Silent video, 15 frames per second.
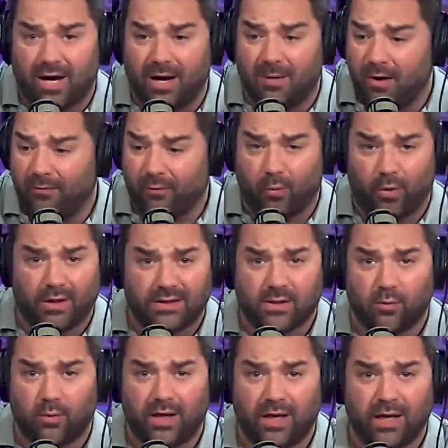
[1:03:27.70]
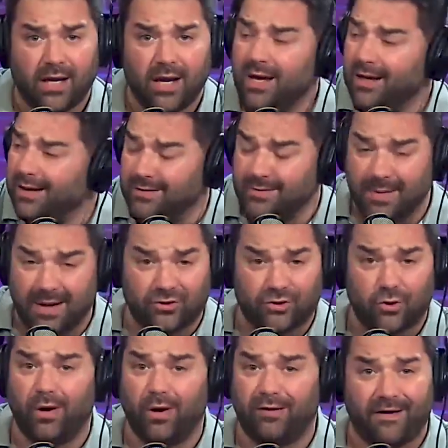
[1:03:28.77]
come over once a week. There's about
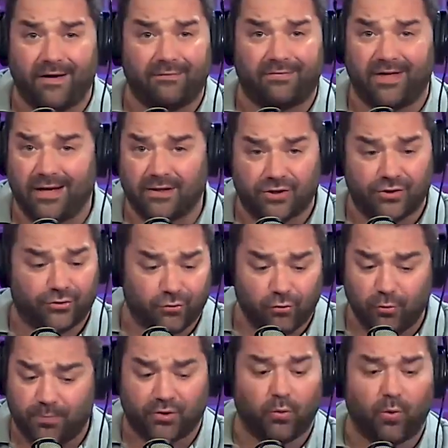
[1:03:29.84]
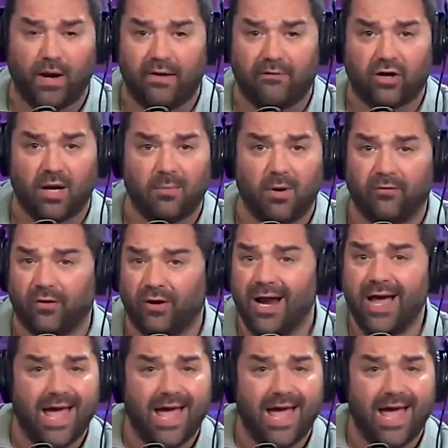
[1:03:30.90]
25,000 troops or whatever come over